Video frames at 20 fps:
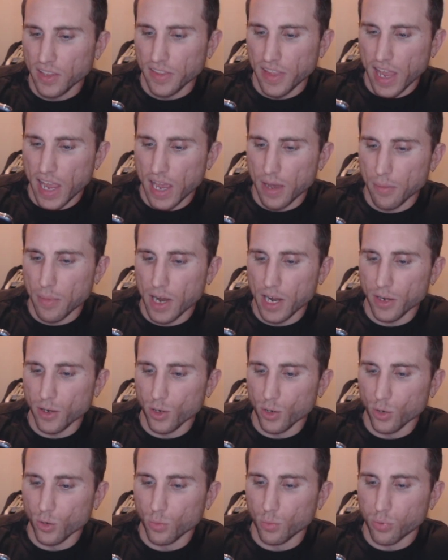Damn, I
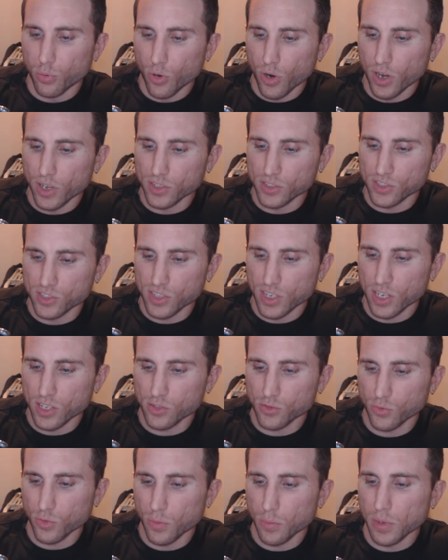knew Braun
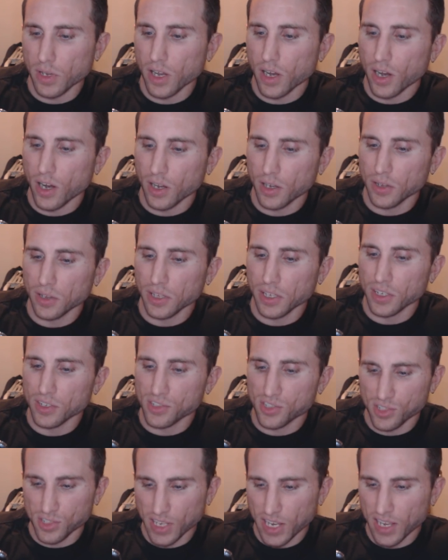sis would be ugly
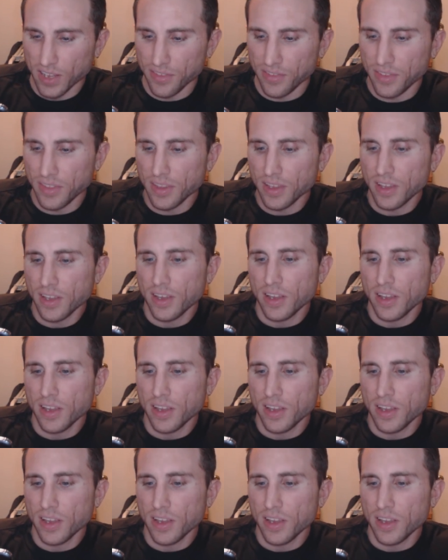as sin.